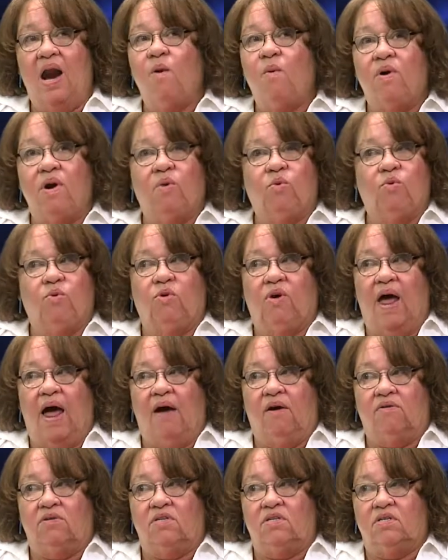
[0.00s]
don't want to rule
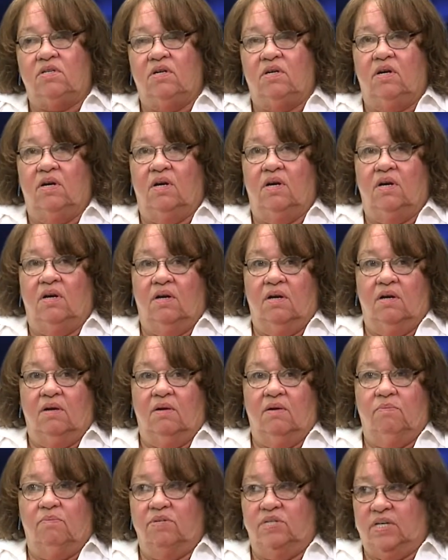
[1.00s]
out
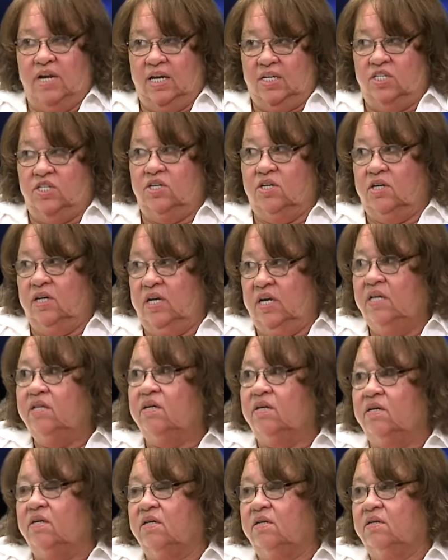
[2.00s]
possession
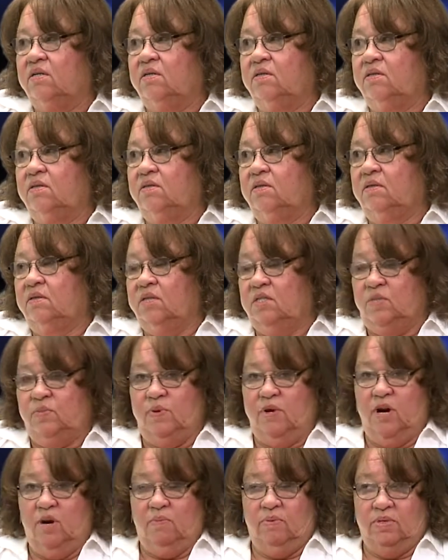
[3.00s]
either, or
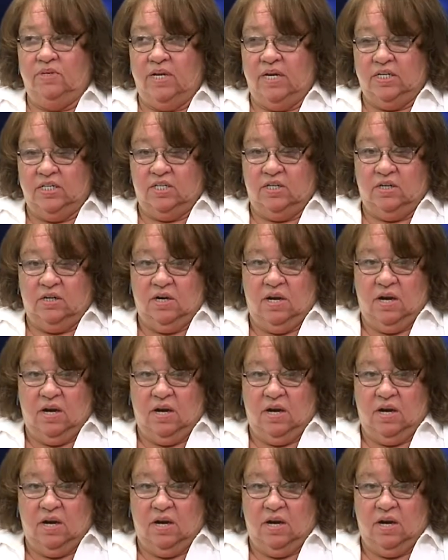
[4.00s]
spirit possession.